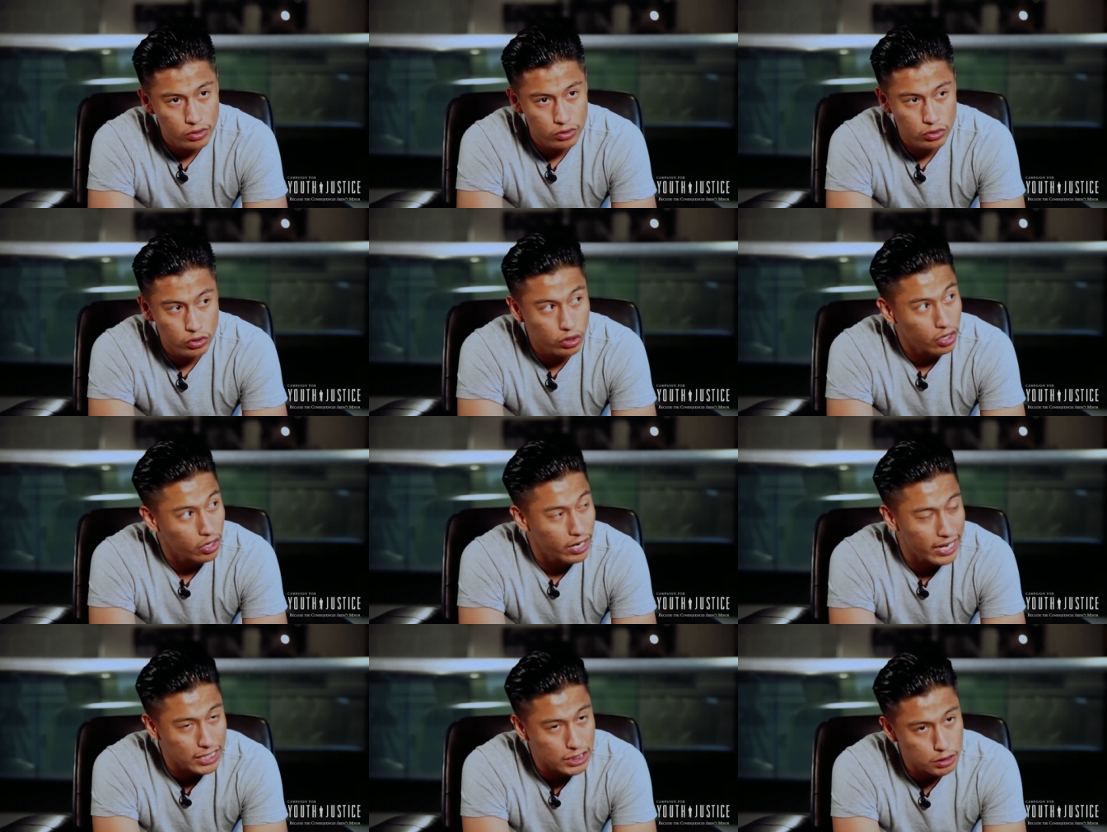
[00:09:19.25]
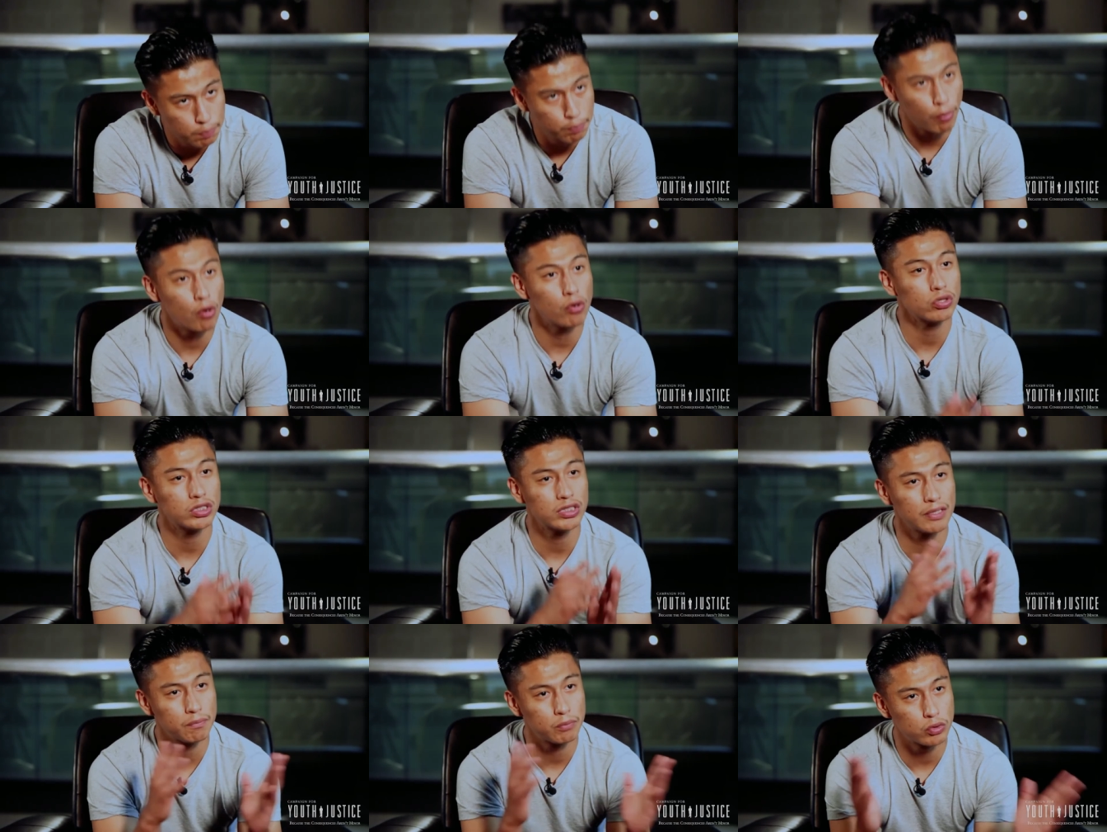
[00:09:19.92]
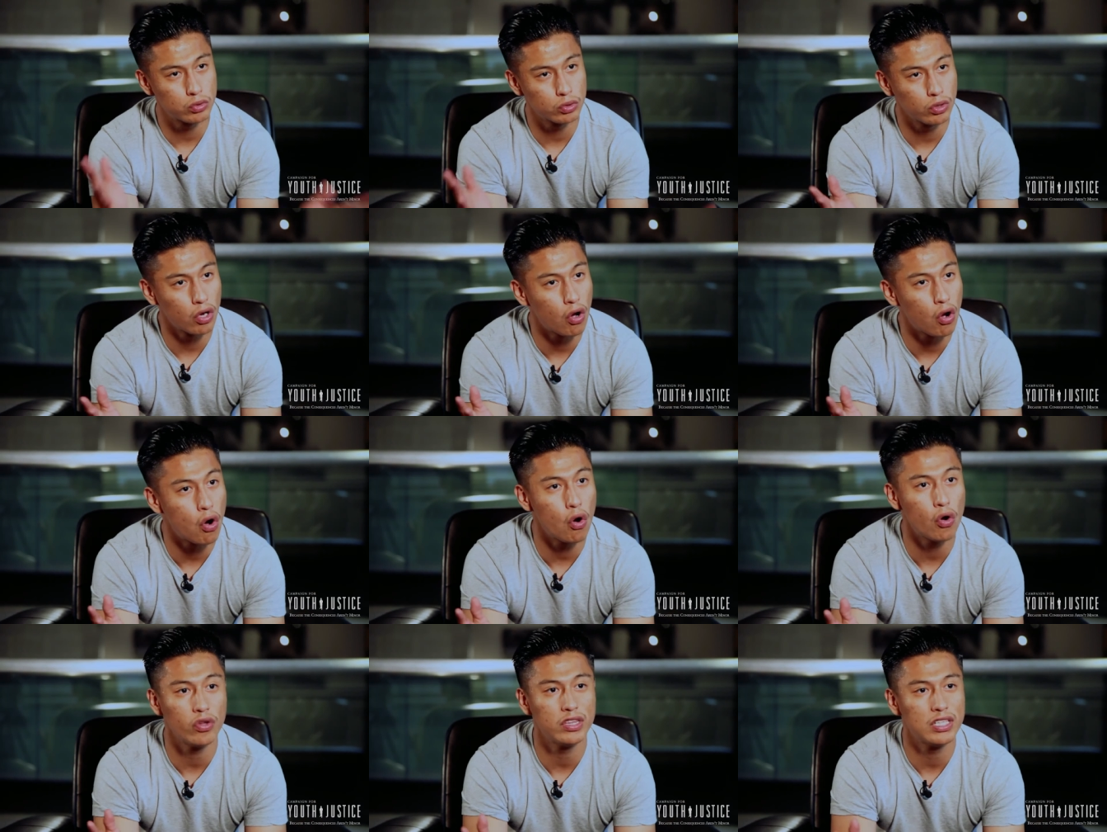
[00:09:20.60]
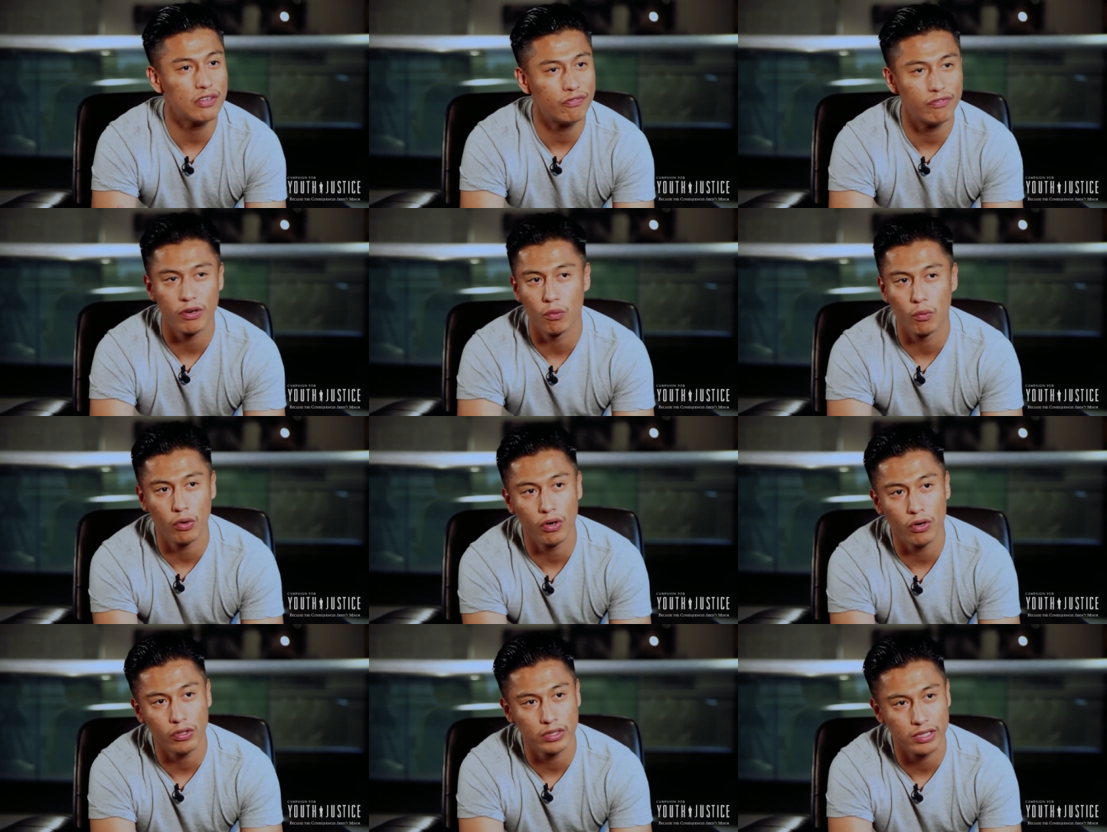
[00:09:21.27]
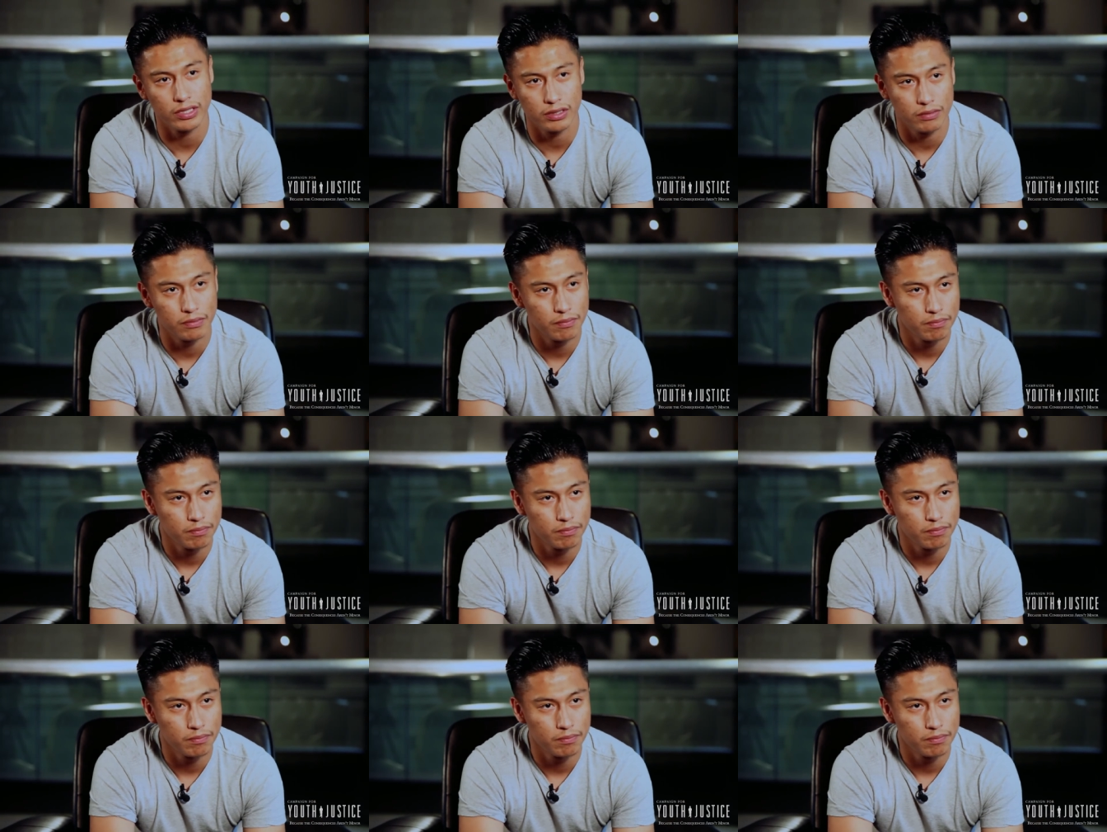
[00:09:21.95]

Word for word: you're gonna expose them to a whole different world that,